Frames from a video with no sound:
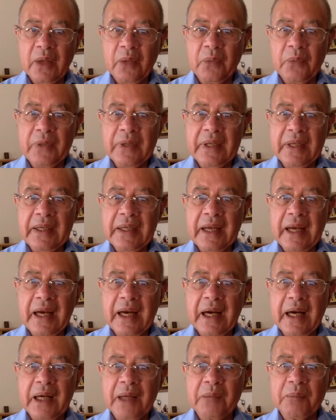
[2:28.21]
We
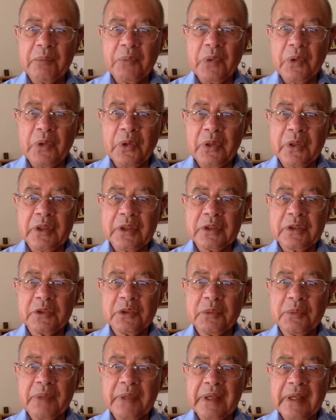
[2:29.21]
are born
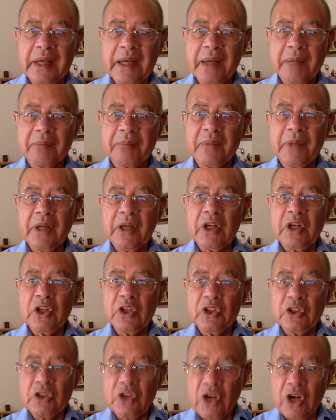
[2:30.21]
to become
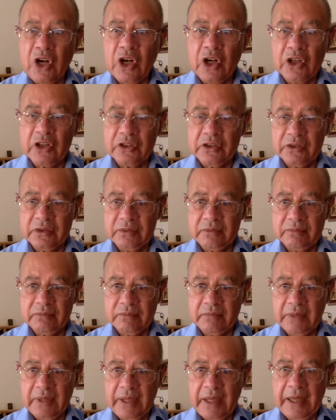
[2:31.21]
God,
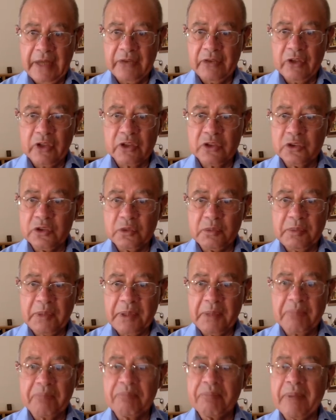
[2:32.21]
and not to
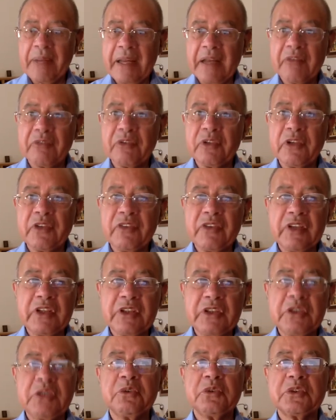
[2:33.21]
be painfully
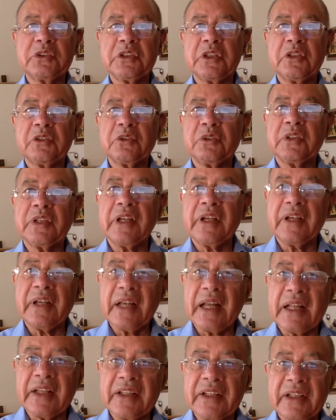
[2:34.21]
reduced into the
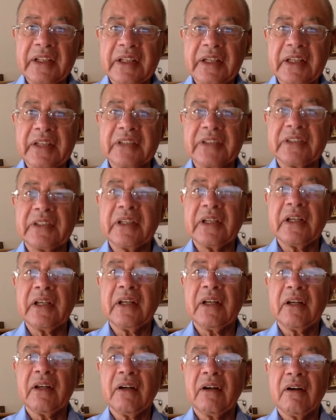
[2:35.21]
nothingness
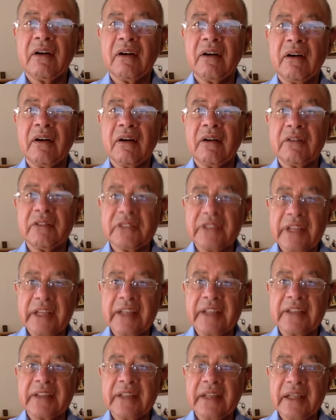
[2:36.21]
of
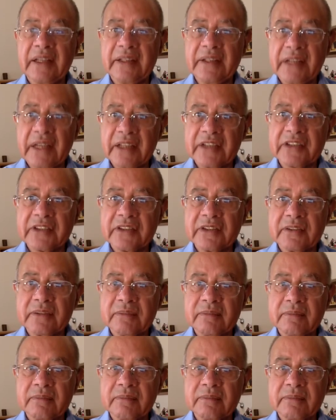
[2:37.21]
death and dust.